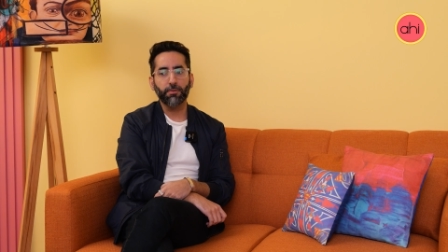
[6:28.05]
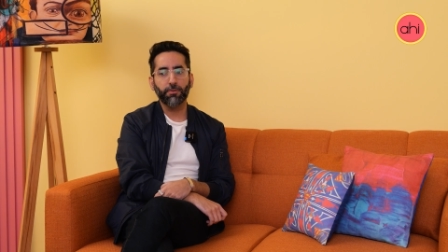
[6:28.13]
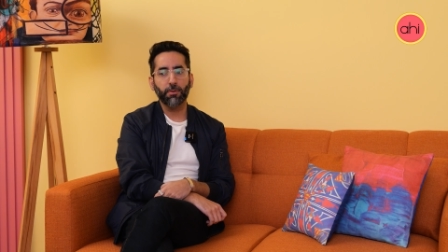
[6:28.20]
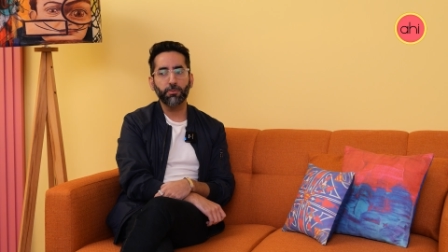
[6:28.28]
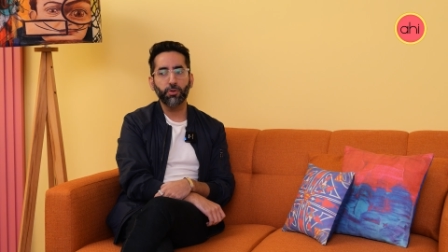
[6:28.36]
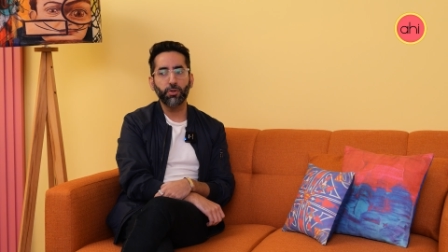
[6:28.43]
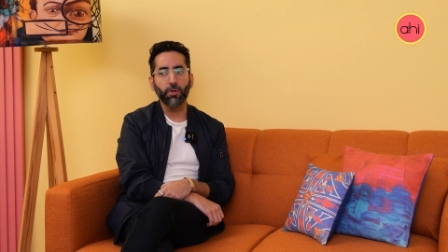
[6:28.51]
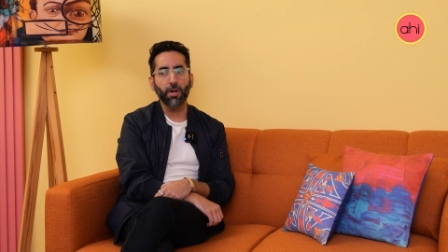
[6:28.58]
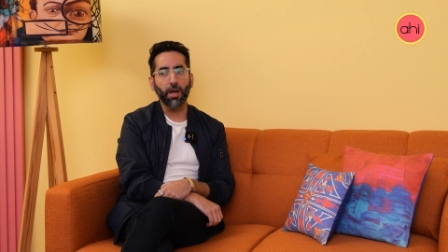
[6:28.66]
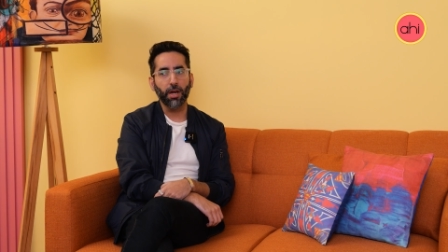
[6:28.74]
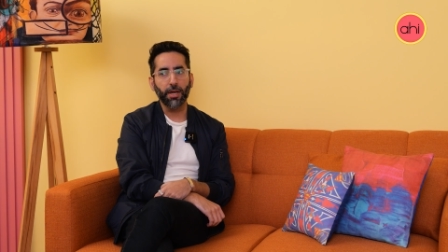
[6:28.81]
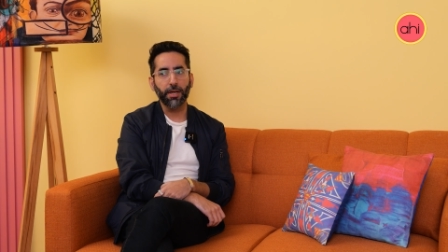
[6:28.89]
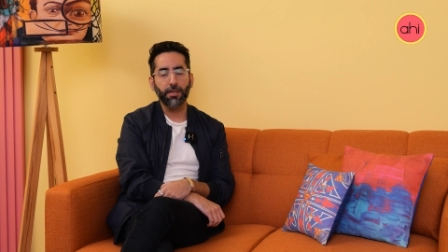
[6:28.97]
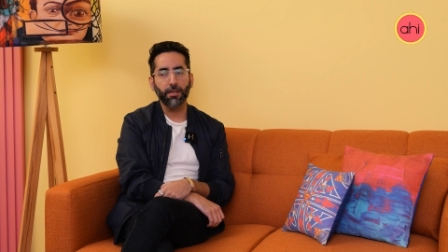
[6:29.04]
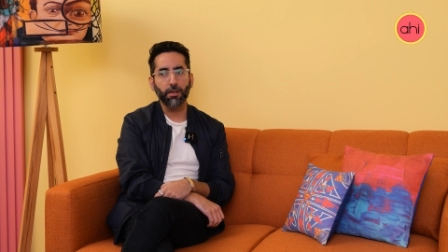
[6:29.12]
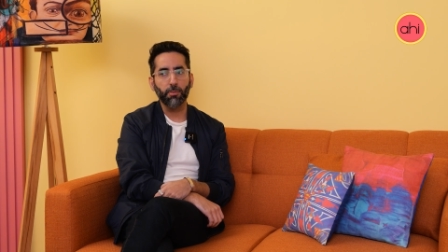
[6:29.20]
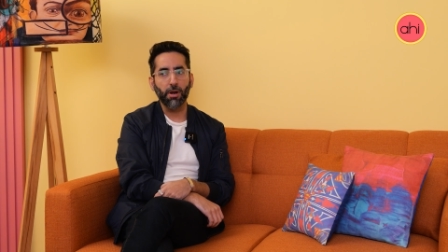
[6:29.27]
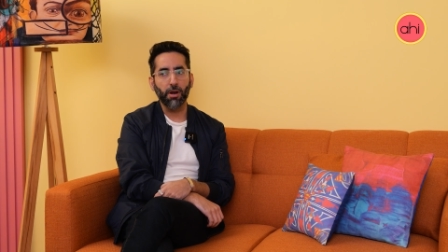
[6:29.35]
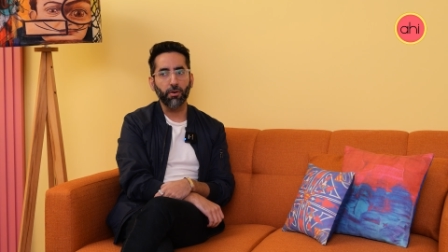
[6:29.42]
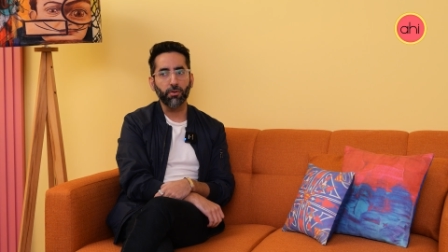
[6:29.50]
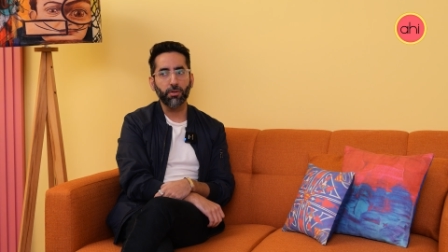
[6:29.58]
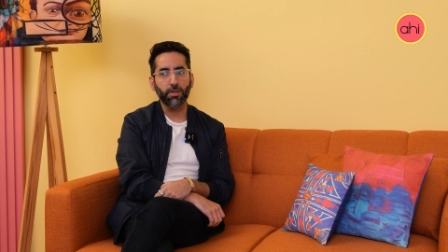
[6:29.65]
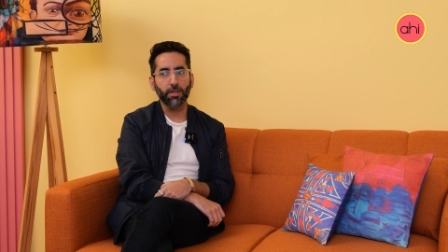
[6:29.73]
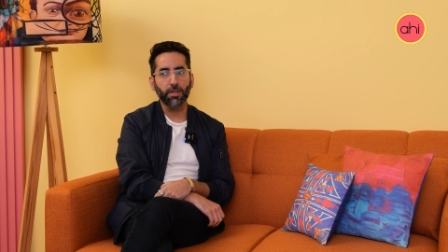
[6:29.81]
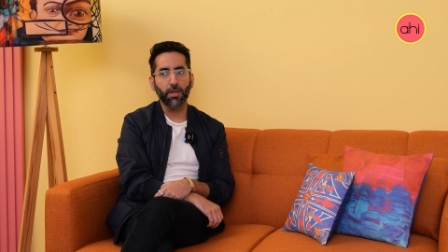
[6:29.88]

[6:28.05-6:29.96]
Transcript: from July till about